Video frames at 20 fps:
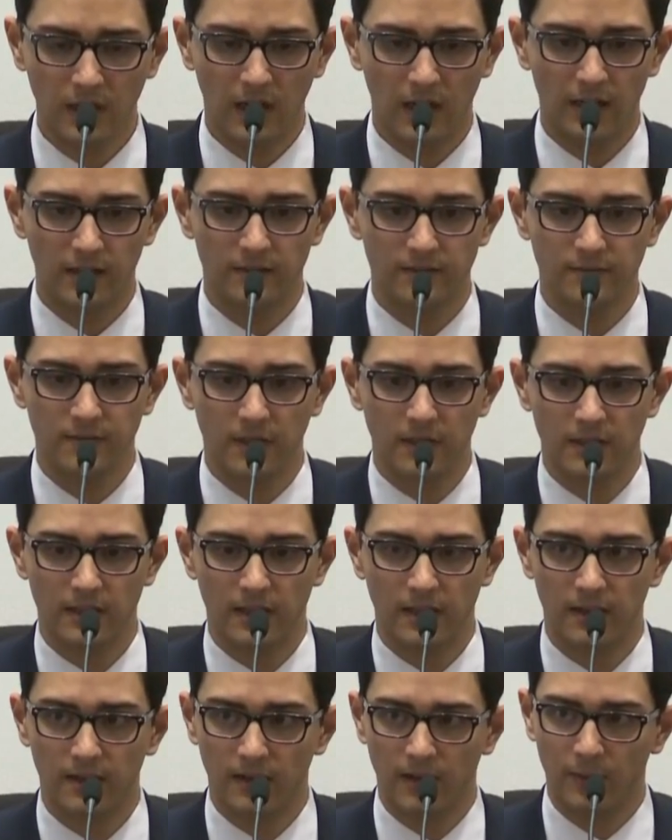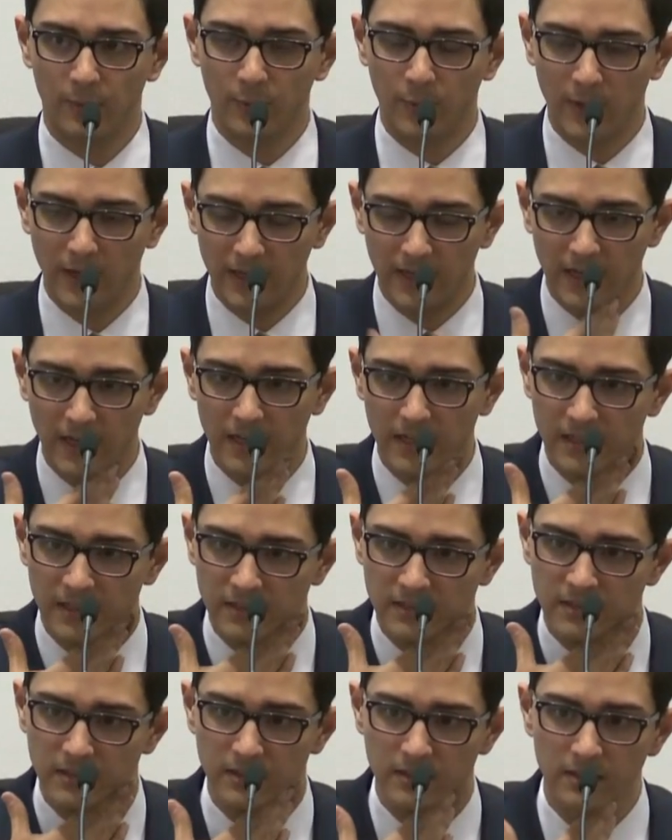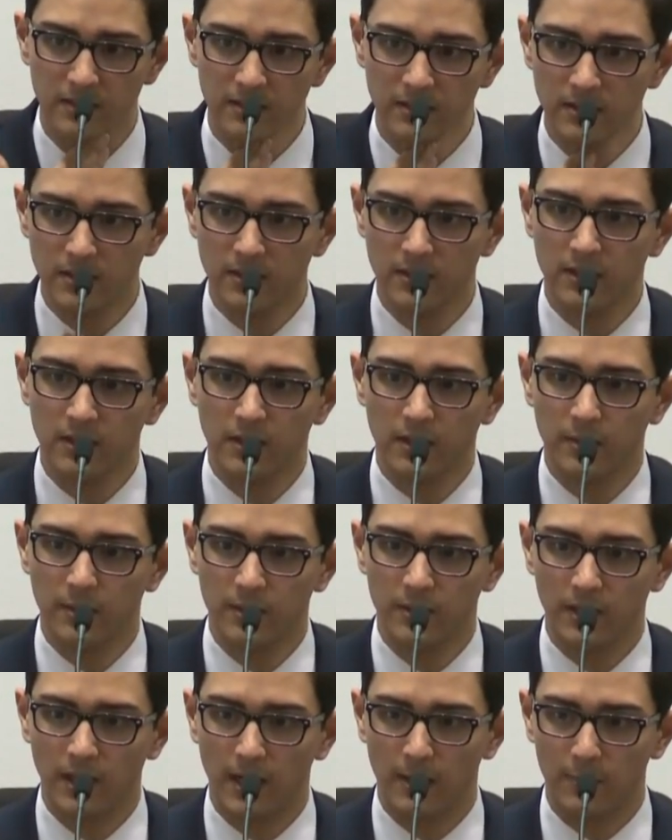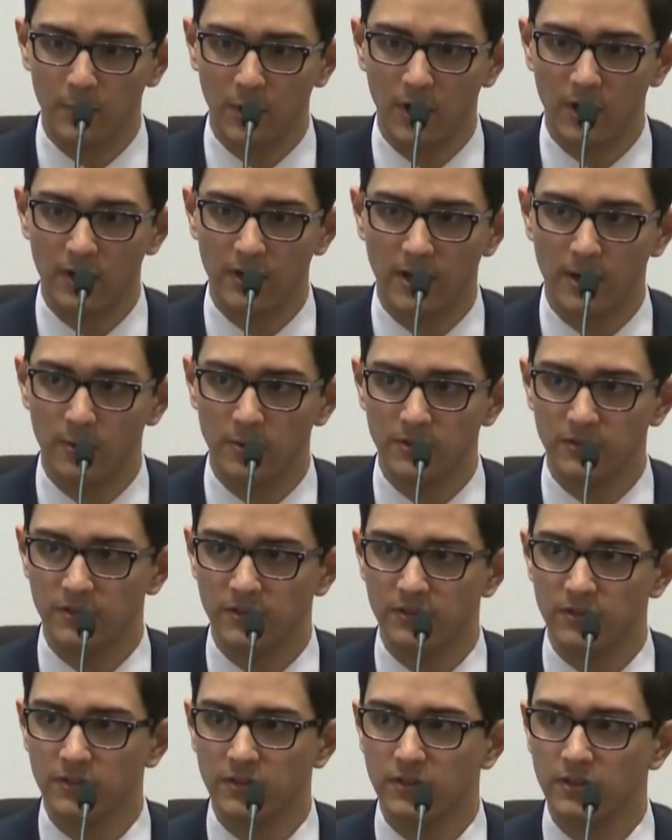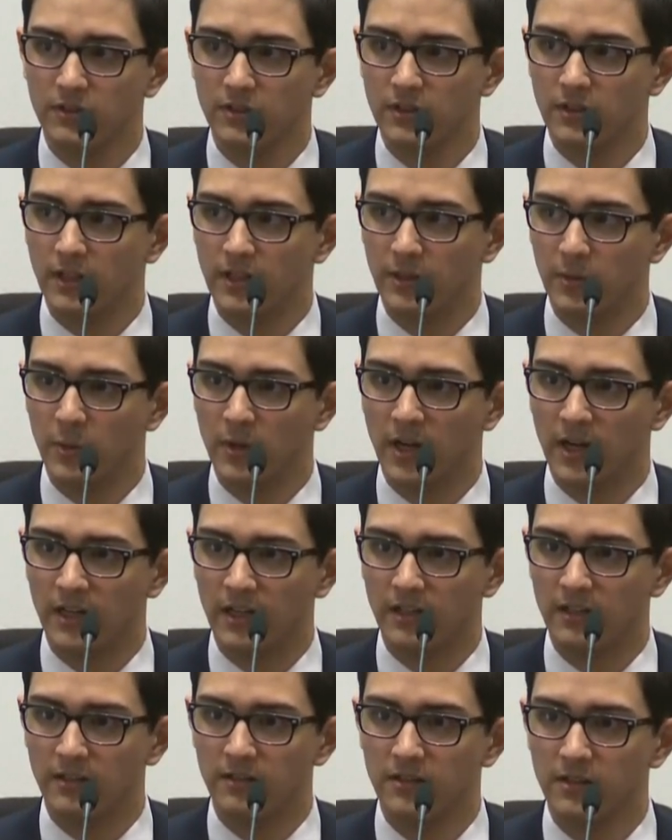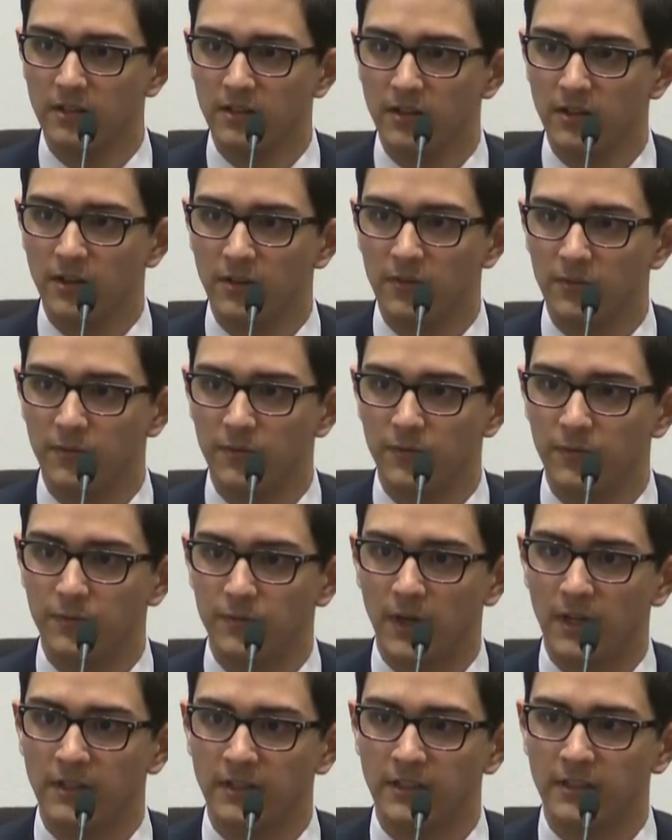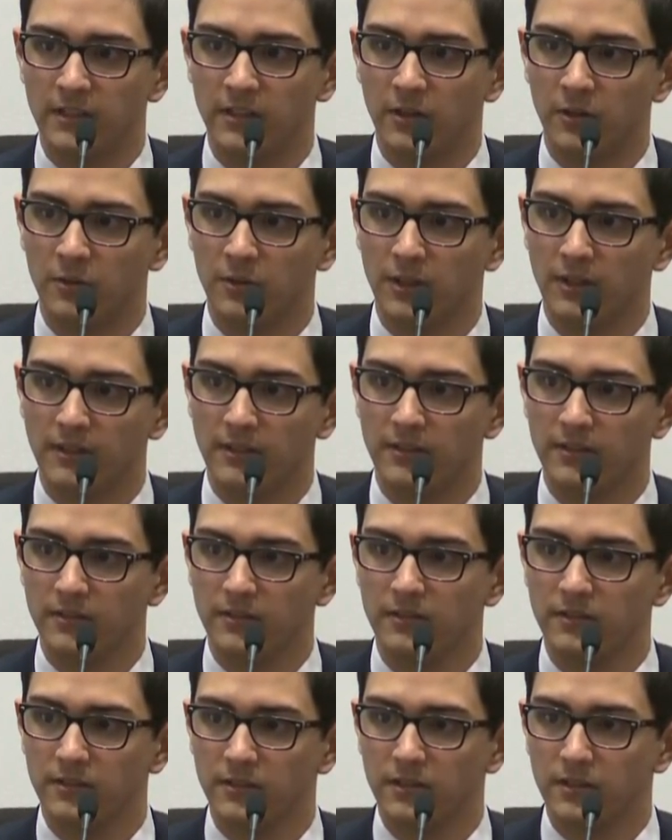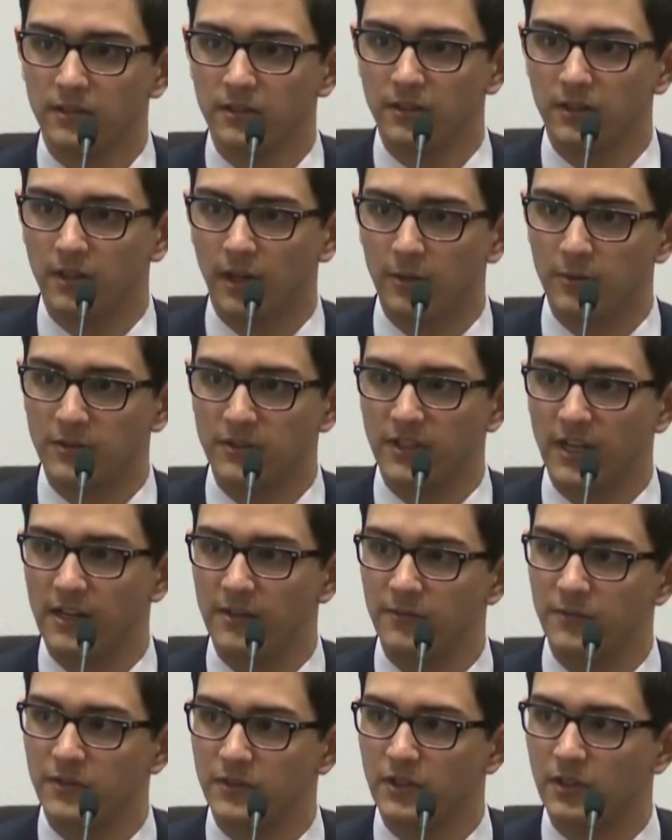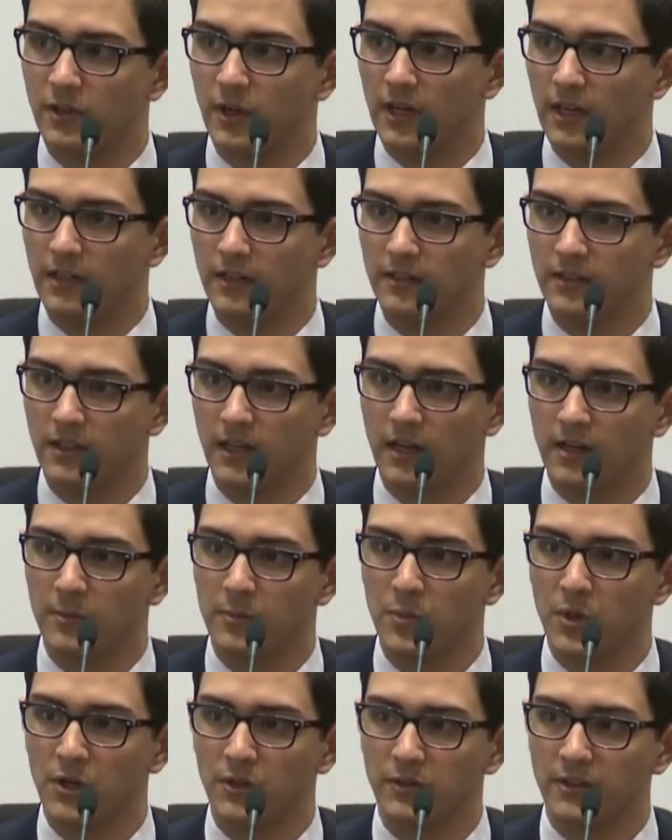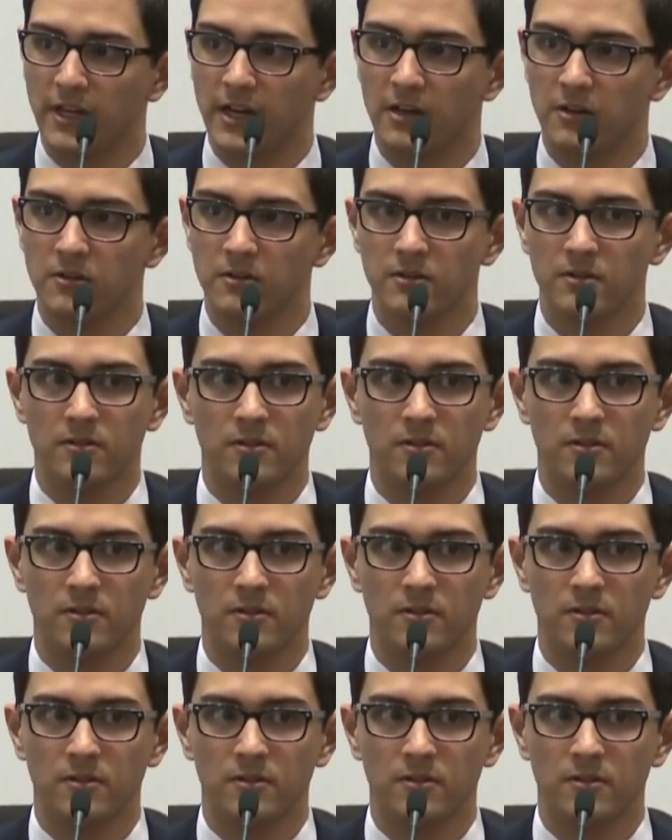When I got into the cop car, that was like when I could finally, I was safe, so I kind of broke down.